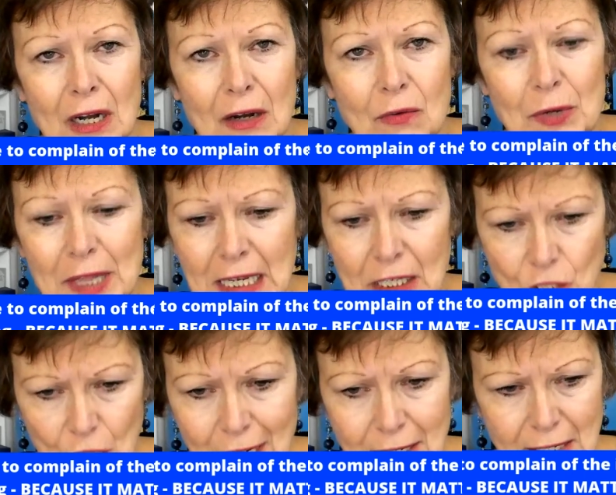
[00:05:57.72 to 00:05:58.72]
with the
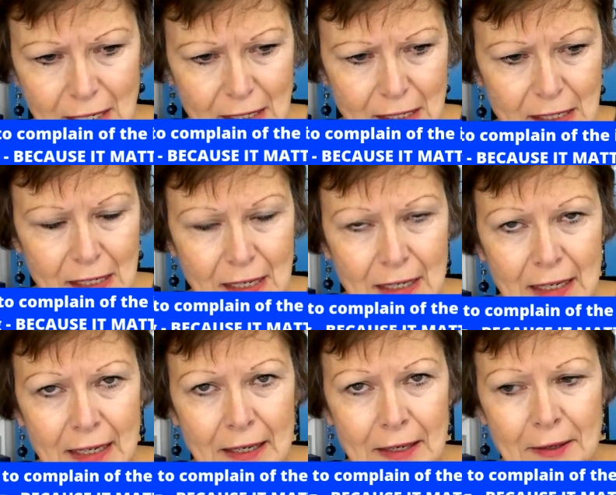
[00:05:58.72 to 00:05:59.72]
injustice
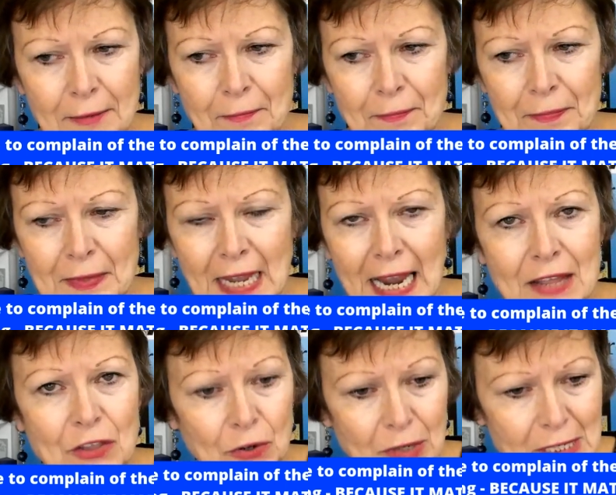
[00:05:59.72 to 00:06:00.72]

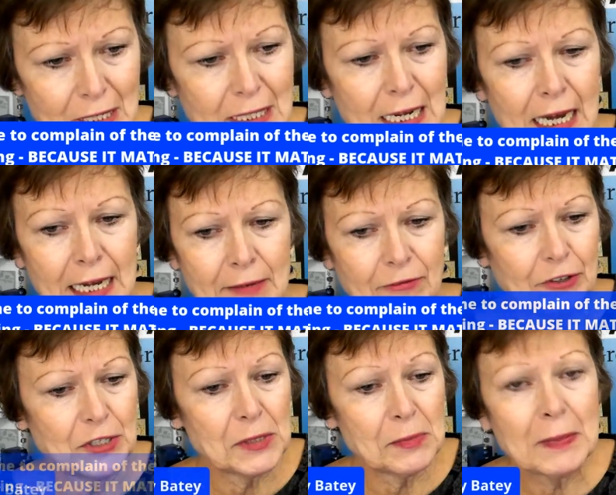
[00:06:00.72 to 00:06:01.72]
and there is a time for
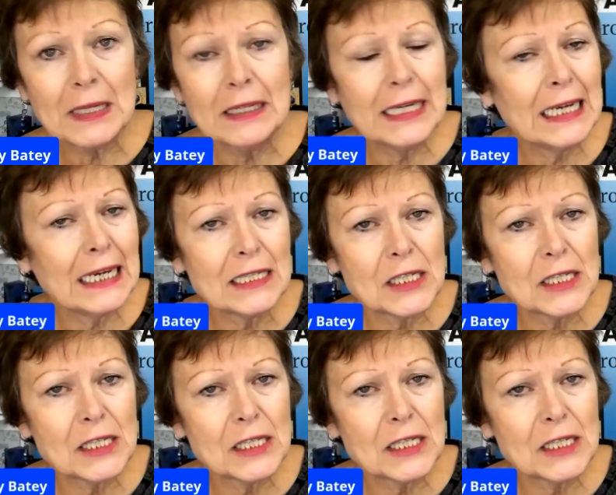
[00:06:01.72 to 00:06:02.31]
spilling and